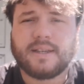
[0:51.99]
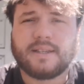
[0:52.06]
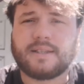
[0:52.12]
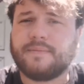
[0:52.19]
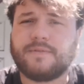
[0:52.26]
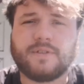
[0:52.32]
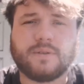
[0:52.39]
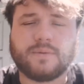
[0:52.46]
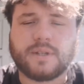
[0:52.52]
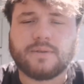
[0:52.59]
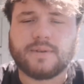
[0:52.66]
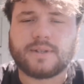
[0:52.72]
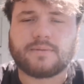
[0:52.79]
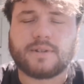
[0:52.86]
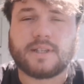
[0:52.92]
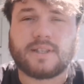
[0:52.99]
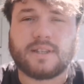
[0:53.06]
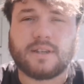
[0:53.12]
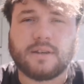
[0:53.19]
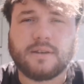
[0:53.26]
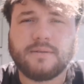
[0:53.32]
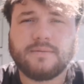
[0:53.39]
Something that we'd always wanted to
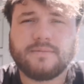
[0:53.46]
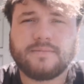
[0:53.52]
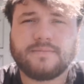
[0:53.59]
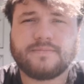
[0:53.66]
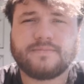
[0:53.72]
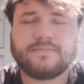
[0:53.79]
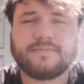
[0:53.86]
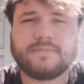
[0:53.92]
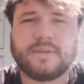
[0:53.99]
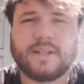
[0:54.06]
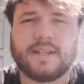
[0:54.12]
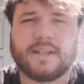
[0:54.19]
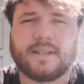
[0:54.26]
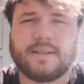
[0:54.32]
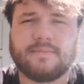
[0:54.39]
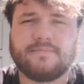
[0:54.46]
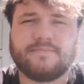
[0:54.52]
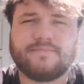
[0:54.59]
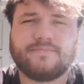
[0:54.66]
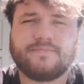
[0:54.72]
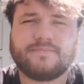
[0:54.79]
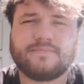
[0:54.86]
do.
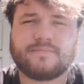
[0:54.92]
And